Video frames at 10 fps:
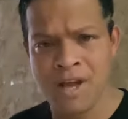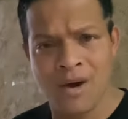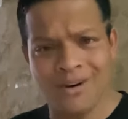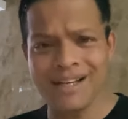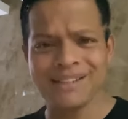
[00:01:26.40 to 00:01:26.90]

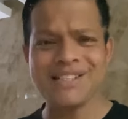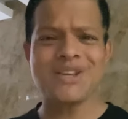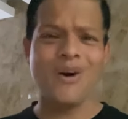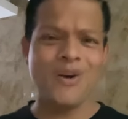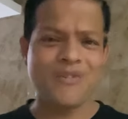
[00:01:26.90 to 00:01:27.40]
Okay, this
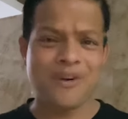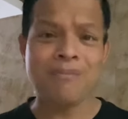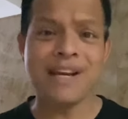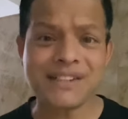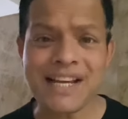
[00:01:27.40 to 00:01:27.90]
all from
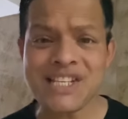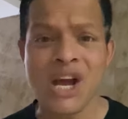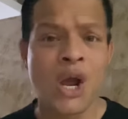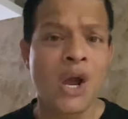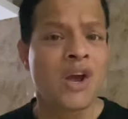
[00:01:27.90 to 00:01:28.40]
latest
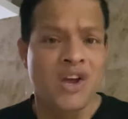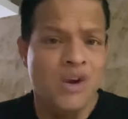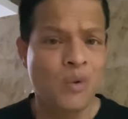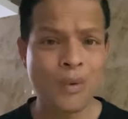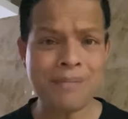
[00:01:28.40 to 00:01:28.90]

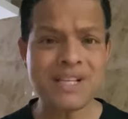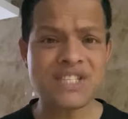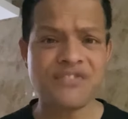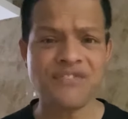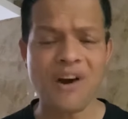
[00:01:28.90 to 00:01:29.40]
Women's
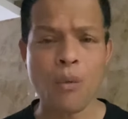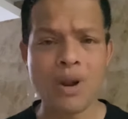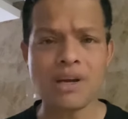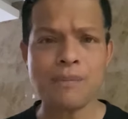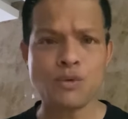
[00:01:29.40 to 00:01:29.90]
FIFA
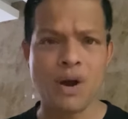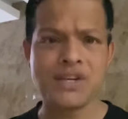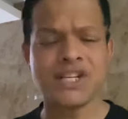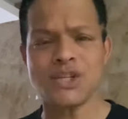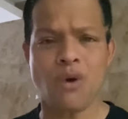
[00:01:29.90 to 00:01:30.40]
World Cup
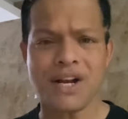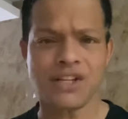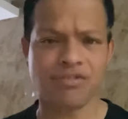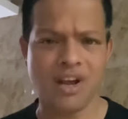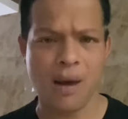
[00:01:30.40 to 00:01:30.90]

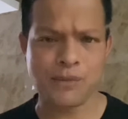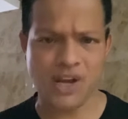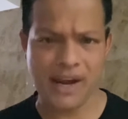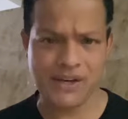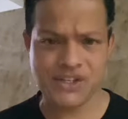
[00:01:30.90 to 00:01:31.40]
2023
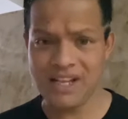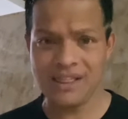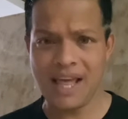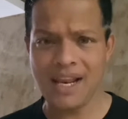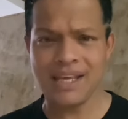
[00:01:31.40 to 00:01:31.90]
update. Till
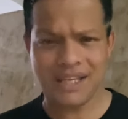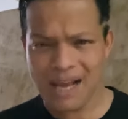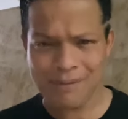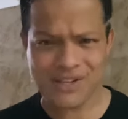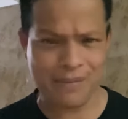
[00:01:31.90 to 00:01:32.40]
then,
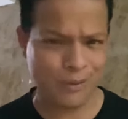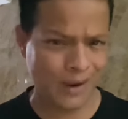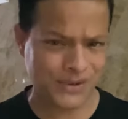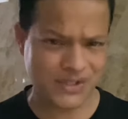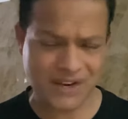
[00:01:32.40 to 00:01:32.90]
Yami 71
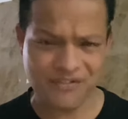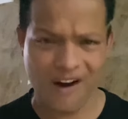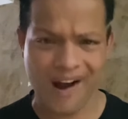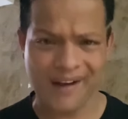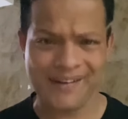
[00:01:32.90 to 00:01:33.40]
to say
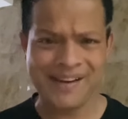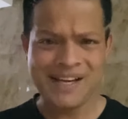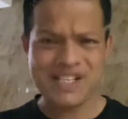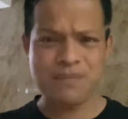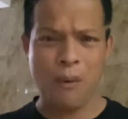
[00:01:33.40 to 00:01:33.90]
bye.
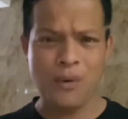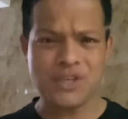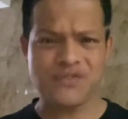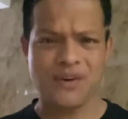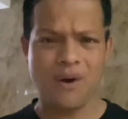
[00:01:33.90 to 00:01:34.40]

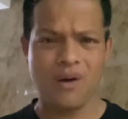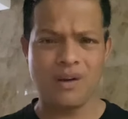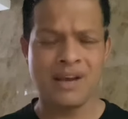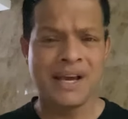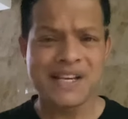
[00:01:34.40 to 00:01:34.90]
Sports for
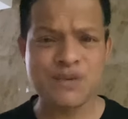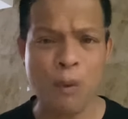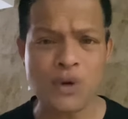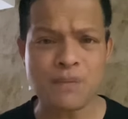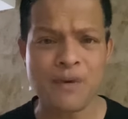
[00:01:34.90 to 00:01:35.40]
all.
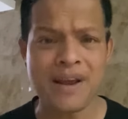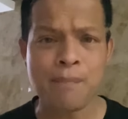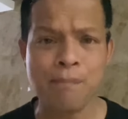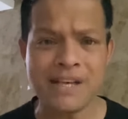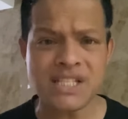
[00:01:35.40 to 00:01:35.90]
Sports
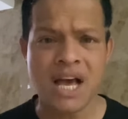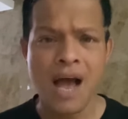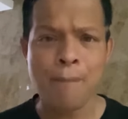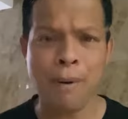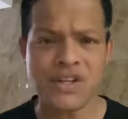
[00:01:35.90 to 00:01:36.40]
bring peace,
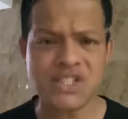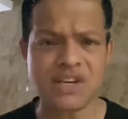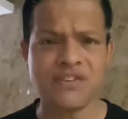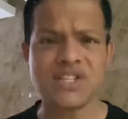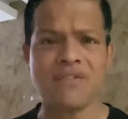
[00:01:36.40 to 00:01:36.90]

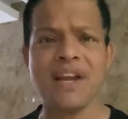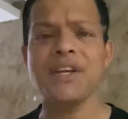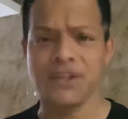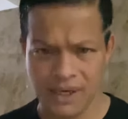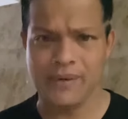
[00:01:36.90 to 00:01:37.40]
positivism,
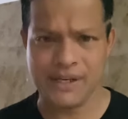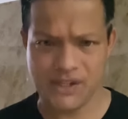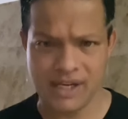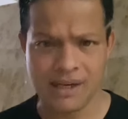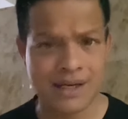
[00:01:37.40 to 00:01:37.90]
and
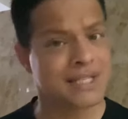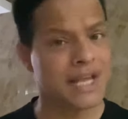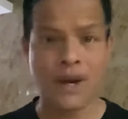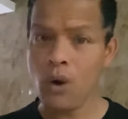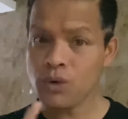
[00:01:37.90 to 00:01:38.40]
unity. Say
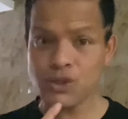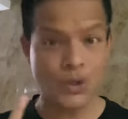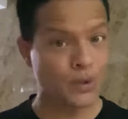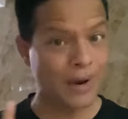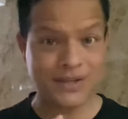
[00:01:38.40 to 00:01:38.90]
no to
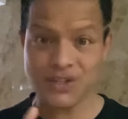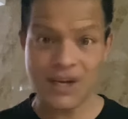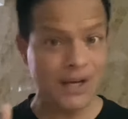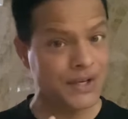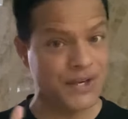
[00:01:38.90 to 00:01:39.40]

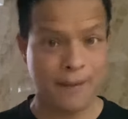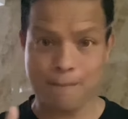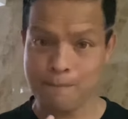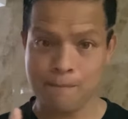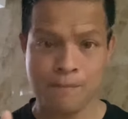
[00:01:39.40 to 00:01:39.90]

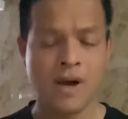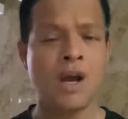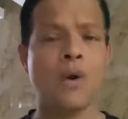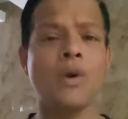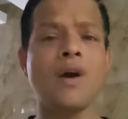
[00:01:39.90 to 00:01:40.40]
racism.
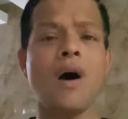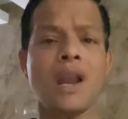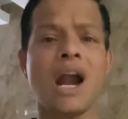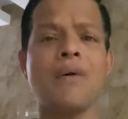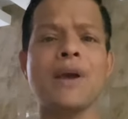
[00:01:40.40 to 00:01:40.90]
We all
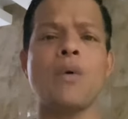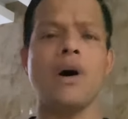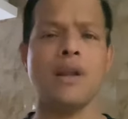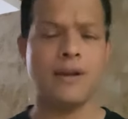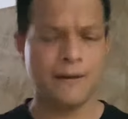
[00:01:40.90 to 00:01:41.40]
are
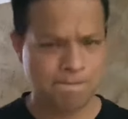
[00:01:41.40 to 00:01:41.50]
equal.